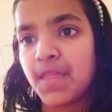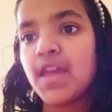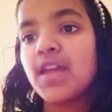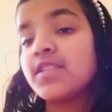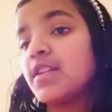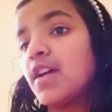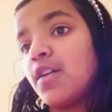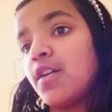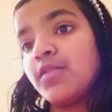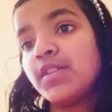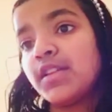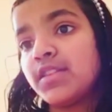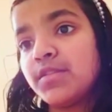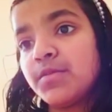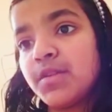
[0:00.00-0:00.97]
There are only
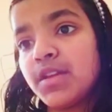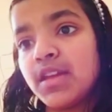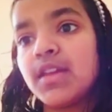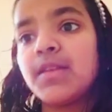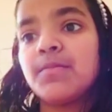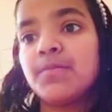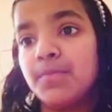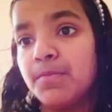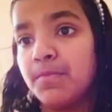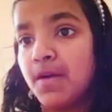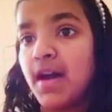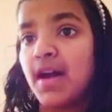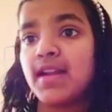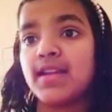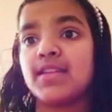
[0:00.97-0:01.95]
3,
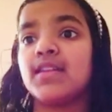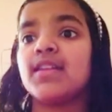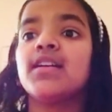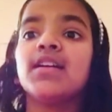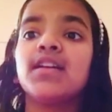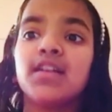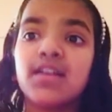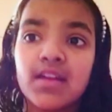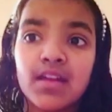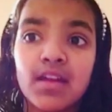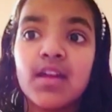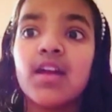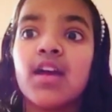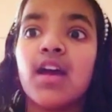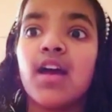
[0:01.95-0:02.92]
but
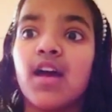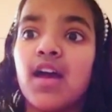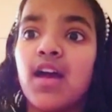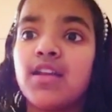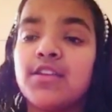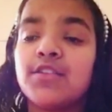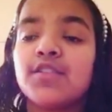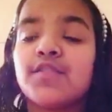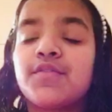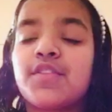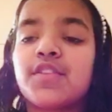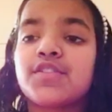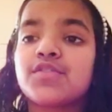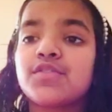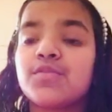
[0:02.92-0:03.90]
a
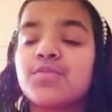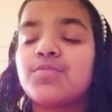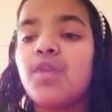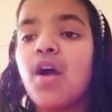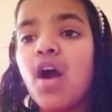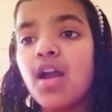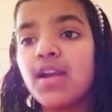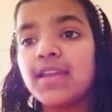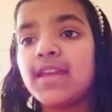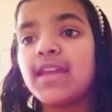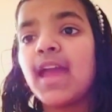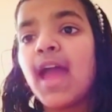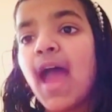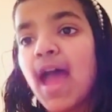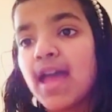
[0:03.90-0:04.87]
universal body
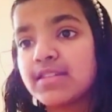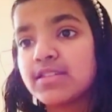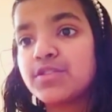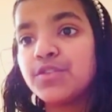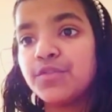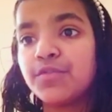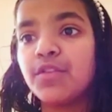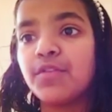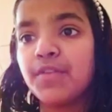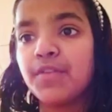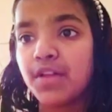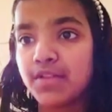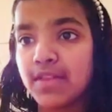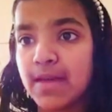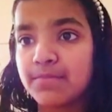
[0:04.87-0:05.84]
has to fulfill
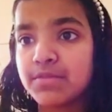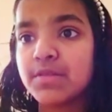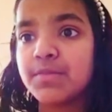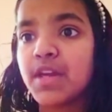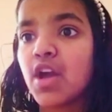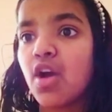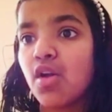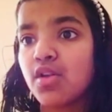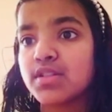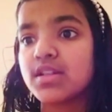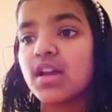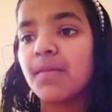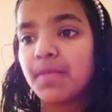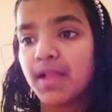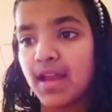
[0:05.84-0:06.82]
them to be called a
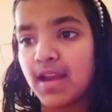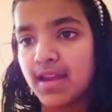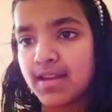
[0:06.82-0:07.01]
planet.